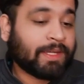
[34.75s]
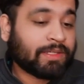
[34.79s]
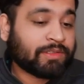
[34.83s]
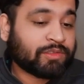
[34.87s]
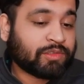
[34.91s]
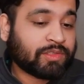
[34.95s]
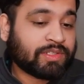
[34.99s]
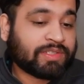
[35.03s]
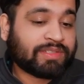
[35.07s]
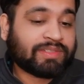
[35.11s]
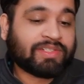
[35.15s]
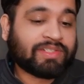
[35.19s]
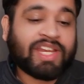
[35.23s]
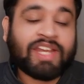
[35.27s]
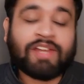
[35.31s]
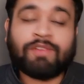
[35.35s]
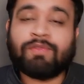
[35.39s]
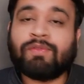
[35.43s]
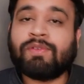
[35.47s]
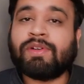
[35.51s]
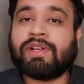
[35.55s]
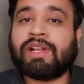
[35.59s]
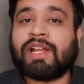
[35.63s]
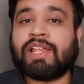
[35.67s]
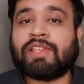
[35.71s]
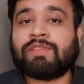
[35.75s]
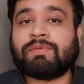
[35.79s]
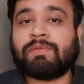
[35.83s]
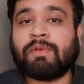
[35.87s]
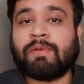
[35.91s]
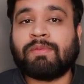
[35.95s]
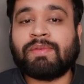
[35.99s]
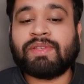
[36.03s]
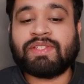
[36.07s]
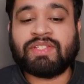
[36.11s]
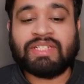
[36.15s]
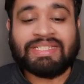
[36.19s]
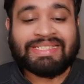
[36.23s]
So the stateful
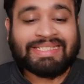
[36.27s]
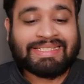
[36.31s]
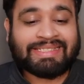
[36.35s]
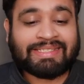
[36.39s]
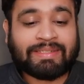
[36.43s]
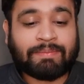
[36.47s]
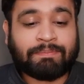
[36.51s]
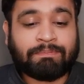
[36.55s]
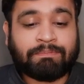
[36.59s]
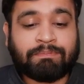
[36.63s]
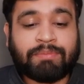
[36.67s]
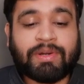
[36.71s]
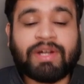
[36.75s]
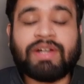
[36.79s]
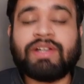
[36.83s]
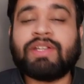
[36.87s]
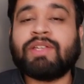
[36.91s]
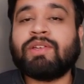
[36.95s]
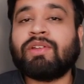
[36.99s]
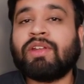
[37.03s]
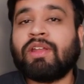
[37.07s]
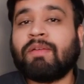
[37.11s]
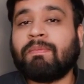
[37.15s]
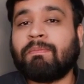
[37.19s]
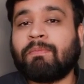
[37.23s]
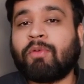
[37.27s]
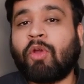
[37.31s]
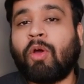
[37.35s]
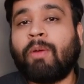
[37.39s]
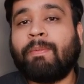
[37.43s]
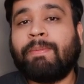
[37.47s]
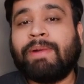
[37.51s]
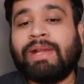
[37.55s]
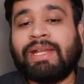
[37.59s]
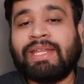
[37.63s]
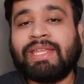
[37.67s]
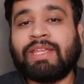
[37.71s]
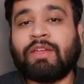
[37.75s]
transformation is a particular
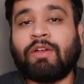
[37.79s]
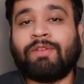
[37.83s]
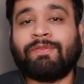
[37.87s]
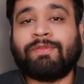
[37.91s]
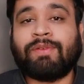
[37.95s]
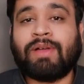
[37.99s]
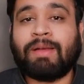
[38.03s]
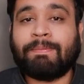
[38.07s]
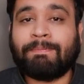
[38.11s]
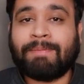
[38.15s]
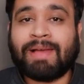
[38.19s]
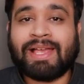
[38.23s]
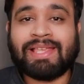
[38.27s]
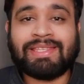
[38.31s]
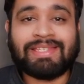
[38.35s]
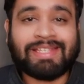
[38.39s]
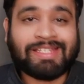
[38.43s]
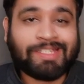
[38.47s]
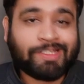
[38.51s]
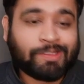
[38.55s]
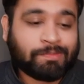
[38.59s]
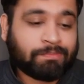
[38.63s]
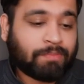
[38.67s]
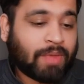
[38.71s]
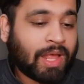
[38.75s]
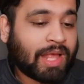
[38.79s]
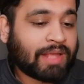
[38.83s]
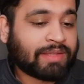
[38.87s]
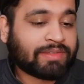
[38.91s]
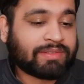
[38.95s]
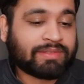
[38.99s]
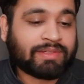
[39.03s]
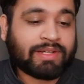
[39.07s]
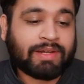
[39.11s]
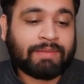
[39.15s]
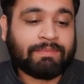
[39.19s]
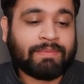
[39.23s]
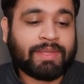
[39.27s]
property of Apache Spark
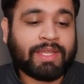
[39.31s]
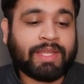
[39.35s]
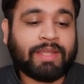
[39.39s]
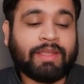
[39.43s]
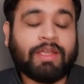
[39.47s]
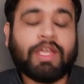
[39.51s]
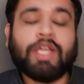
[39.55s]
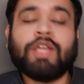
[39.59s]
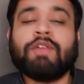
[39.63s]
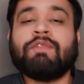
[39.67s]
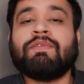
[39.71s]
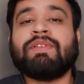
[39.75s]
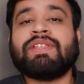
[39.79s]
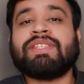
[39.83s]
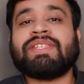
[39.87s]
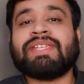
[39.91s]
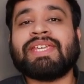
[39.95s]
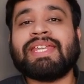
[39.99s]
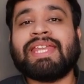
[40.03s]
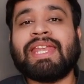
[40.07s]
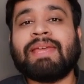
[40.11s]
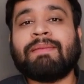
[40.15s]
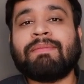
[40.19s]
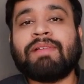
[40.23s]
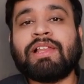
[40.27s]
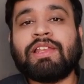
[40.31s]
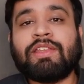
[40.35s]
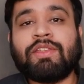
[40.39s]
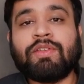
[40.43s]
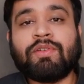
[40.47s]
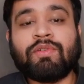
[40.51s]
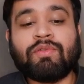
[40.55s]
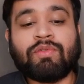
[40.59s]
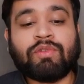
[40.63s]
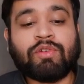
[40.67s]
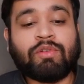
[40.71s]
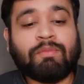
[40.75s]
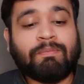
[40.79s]
streaming which enable
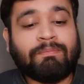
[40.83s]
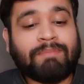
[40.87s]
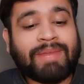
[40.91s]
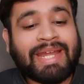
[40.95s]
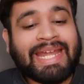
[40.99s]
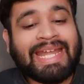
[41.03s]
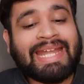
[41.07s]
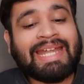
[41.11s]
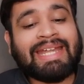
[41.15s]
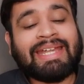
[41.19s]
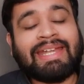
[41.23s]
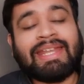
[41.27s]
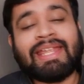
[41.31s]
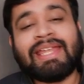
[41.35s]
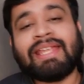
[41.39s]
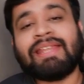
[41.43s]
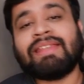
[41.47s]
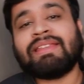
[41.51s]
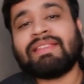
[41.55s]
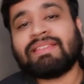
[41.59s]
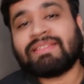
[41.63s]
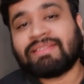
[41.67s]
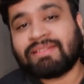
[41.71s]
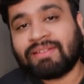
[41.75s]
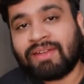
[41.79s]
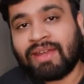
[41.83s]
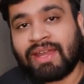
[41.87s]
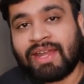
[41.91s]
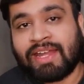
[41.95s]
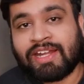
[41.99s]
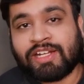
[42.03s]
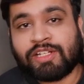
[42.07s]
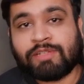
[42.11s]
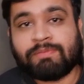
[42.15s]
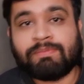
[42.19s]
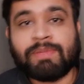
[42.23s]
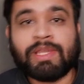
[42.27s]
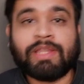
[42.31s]
you to maintain the
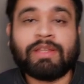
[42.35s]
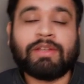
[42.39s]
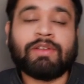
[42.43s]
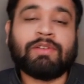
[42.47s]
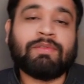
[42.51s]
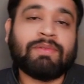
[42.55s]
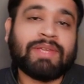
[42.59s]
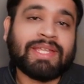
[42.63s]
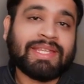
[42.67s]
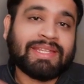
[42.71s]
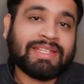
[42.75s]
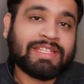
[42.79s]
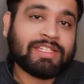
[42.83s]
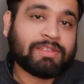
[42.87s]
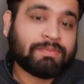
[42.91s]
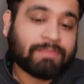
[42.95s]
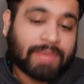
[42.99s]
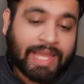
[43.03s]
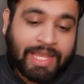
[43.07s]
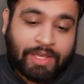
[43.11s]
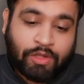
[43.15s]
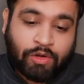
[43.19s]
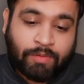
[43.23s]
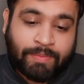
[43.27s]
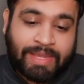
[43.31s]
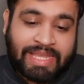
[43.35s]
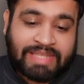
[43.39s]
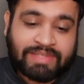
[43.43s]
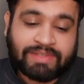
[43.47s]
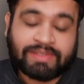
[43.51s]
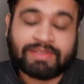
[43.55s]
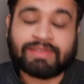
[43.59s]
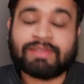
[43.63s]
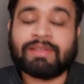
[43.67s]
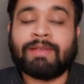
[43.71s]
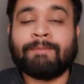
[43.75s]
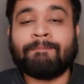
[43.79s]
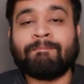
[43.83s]
states between these micro
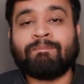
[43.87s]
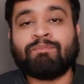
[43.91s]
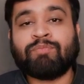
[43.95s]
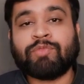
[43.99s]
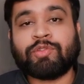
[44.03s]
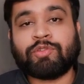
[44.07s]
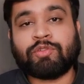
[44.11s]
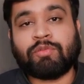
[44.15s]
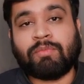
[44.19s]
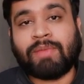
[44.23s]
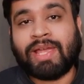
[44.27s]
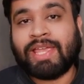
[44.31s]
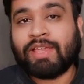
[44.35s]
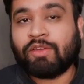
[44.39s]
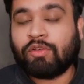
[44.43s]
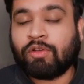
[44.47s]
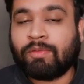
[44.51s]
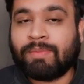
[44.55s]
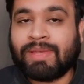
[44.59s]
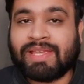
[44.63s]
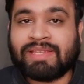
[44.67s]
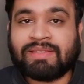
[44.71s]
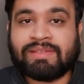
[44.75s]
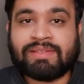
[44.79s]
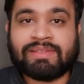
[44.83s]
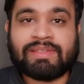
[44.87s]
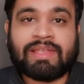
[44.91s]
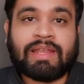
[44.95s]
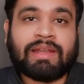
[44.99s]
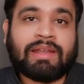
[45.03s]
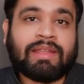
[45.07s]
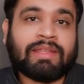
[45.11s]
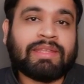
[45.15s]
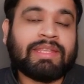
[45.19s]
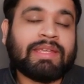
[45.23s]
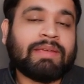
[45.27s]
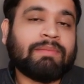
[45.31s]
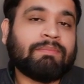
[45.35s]
batches. So micro batches are
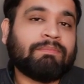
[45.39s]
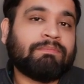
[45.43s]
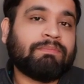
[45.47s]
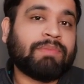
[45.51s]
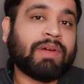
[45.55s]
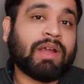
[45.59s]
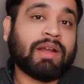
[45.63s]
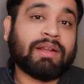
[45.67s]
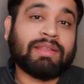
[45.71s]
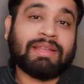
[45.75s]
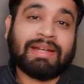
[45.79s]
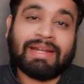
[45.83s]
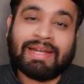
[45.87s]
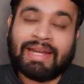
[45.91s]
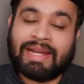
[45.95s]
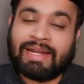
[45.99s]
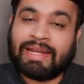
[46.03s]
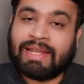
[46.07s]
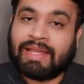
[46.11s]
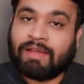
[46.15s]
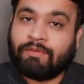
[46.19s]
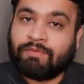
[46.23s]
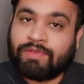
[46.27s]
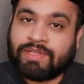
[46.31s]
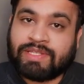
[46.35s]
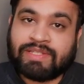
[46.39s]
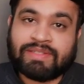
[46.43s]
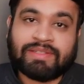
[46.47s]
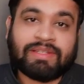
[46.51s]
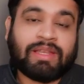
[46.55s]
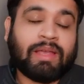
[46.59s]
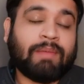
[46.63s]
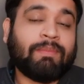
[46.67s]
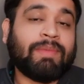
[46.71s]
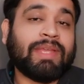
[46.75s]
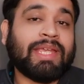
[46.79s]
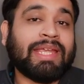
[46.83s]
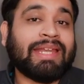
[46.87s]
nothing but the data which is
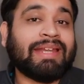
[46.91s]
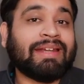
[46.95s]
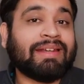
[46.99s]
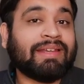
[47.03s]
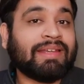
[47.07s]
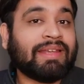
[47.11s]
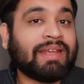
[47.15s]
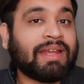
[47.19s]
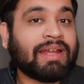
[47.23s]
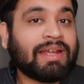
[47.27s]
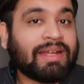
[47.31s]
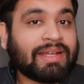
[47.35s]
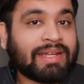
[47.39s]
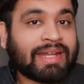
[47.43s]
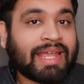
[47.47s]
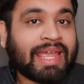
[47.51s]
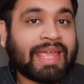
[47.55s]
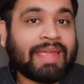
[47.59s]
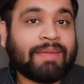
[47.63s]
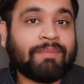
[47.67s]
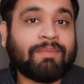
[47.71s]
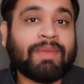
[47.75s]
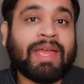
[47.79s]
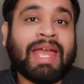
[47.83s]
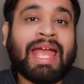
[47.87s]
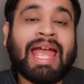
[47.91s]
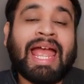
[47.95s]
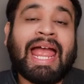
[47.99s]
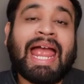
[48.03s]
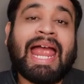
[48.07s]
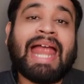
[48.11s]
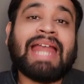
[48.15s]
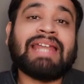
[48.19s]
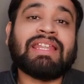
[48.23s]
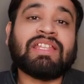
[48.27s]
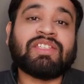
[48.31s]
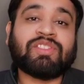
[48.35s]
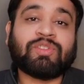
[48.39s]
coming in real time
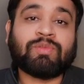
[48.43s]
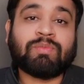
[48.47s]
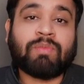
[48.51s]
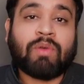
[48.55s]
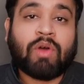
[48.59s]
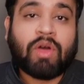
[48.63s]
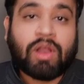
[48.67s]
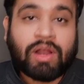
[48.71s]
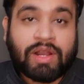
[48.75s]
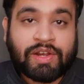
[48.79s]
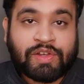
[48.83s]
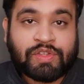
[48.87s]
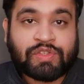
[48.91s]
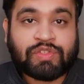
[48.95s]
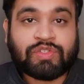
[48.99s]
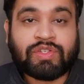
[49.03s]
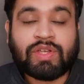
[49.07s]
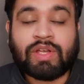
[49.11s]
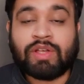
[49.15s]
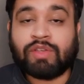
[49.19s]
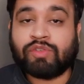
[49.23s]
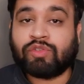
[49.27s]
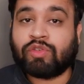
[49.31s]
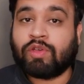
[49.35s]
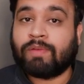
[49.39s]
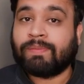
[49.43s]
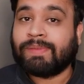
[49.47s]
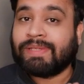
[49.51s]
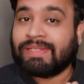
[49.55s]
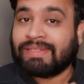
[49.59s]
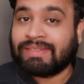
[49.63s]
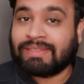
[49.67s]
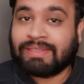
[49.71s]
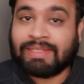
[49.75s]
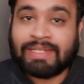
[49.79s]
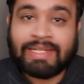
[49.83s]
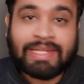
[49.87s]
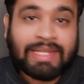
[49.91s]
and a smaller chunks of
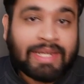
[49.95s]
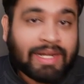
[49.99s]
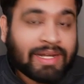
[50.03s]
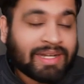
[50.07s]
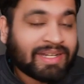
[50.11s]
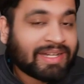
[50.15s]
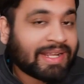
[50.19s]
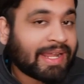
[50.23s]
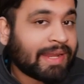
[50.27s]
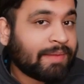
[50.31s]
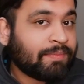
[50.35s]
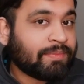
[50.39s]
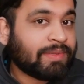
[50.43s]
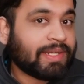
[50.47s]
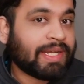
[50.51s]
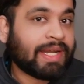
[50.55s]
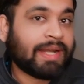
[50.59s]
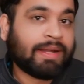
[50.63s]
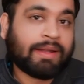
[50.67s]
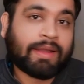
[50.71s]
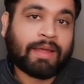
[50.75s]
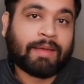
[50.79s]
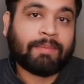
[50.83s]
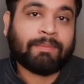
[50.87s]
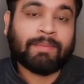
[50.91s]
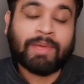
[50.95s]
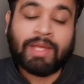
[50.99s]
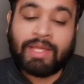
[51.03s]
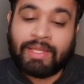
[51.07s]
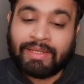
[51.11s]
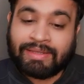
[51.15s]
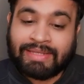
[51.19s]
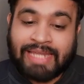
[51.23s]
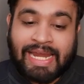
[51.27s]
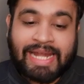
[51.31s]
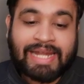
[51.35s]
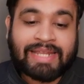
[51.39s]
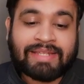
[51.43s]
this real time data.
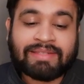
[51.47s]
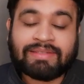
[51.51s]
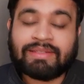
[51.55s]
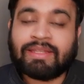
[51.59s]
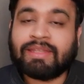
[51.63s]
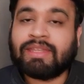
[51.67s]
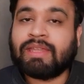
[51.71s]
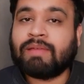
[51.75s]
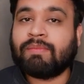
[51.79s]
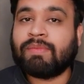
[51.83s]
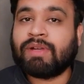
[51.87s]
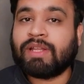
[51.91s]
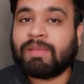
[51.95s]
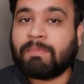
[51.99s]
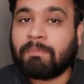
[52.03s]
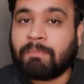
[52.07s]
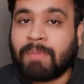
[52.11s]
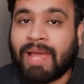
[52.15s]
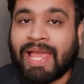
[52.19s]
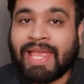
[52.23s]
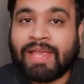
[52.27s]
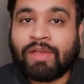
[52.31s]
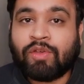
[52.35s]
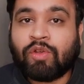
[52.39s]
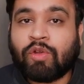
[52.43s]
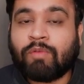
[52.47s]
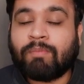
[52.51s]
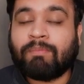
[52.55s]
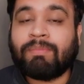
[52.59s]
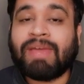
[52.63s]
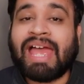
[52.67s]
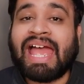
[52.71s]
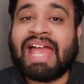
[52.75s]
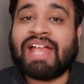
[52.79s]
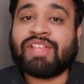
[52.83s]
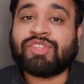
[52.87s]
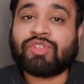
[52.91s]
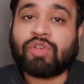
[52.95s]
That is nothing but a micro
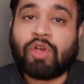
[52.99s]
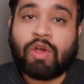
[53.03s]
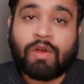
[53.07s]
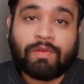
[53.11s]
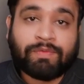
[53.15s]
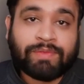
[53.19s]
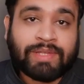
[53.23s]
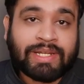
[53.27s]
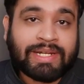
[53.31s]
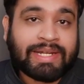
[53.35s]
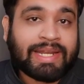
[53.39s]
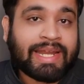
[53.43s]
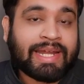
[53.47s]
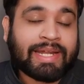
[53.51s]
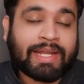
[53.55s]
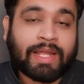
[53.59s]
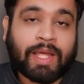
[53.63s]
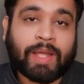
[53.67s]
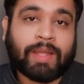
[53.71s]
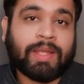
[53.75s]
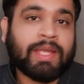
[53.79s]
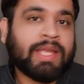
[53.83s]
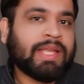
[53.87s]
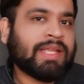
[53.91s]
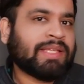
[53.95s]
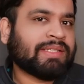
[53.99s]
batch of the data.